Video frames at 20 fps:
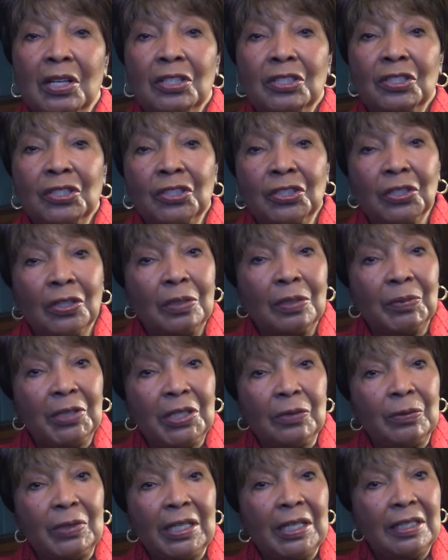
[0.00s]
should
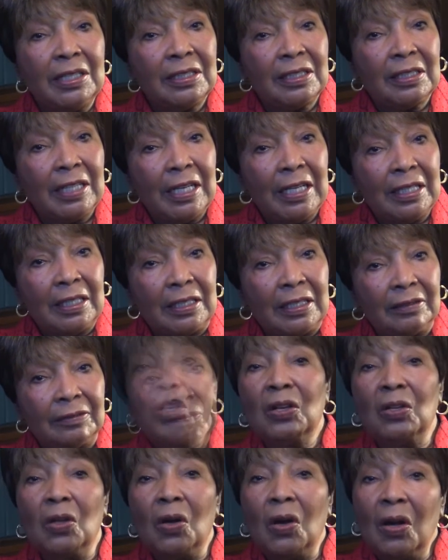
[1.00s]
be reinstated.
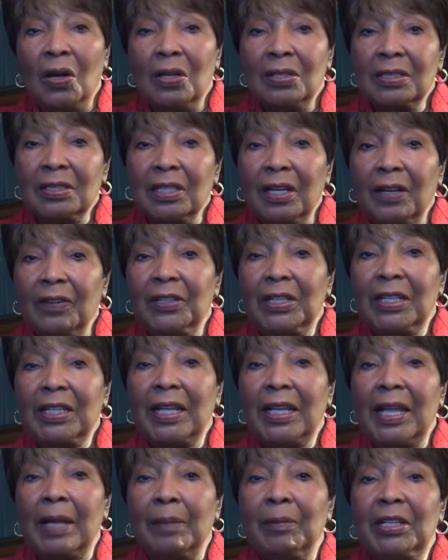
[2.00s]
Laws
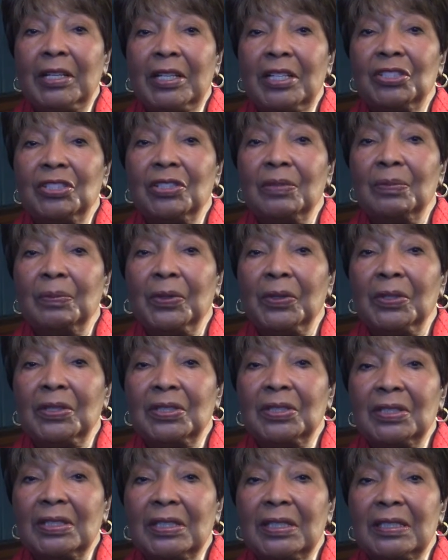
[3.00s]
governing ammunition
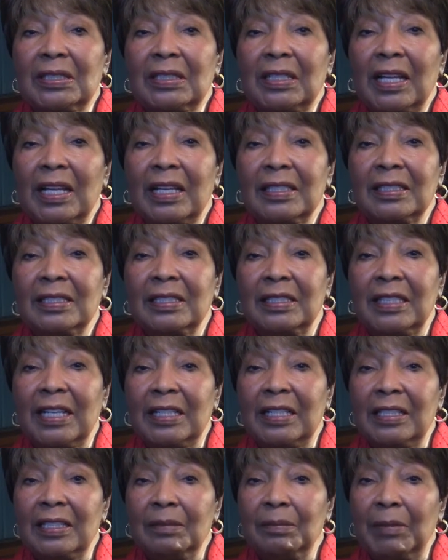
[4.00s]
purchases,
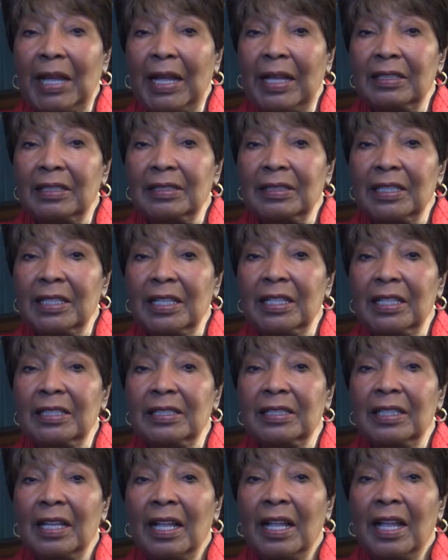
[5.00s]
extended
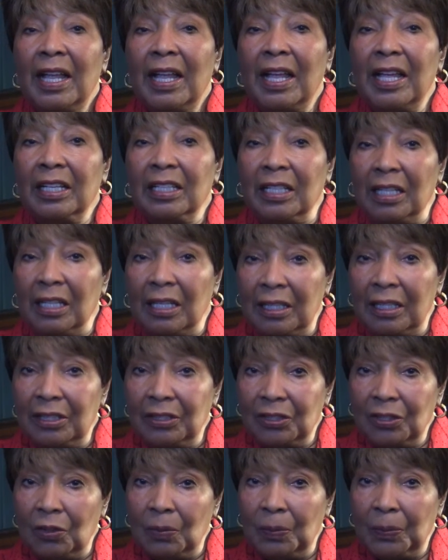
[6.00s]
magazines, and gun
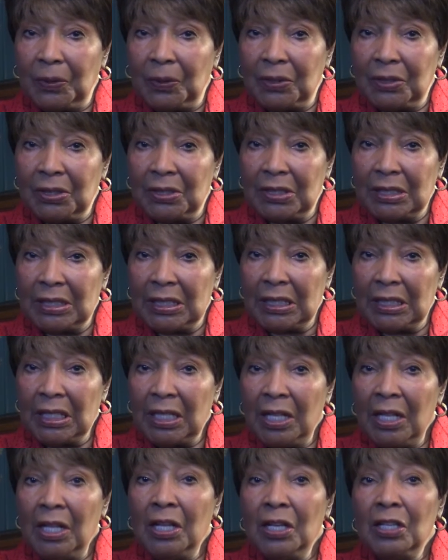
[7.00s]
show purchasing
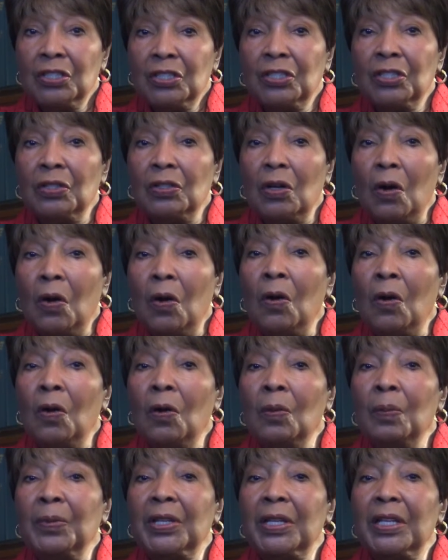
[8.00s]
should
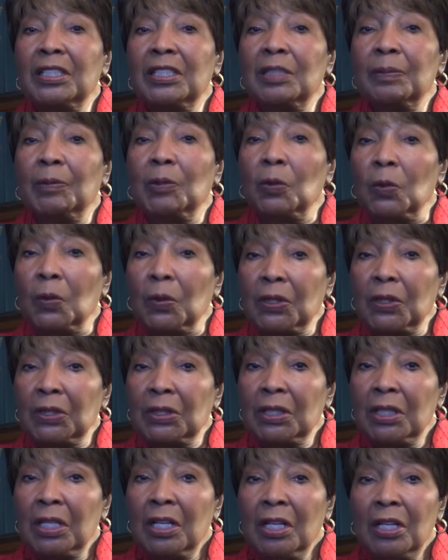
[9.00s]
all be explored.
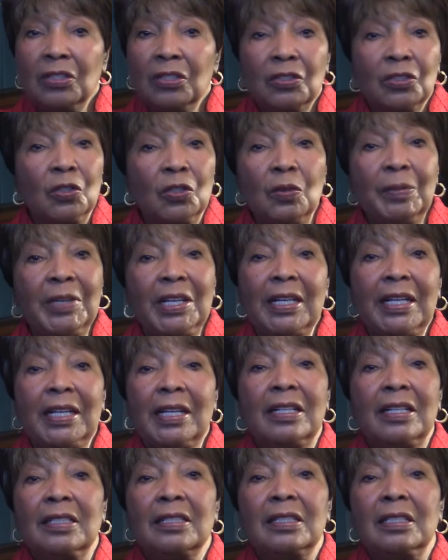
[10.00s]
Too many
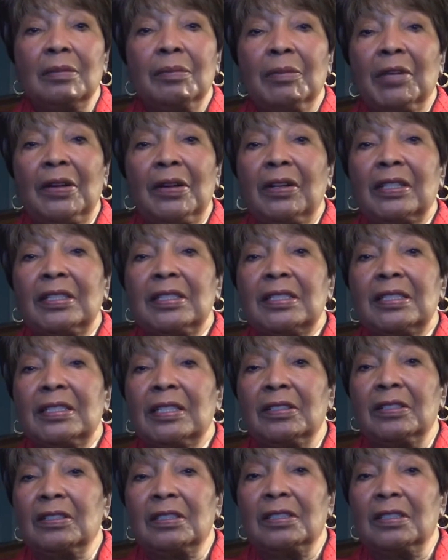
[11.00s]
innocent American
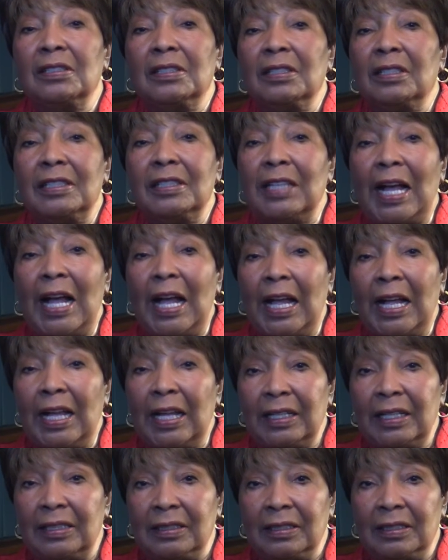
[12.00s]
citizens are
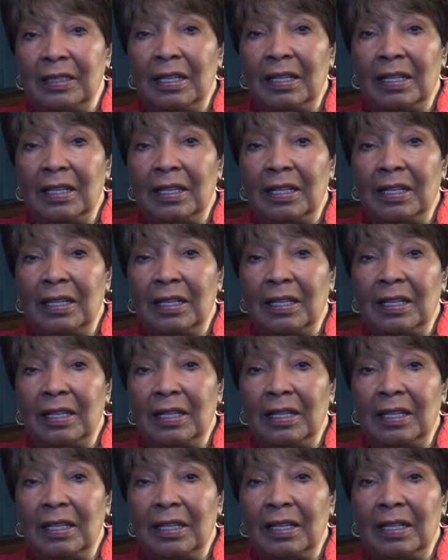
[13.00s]
dying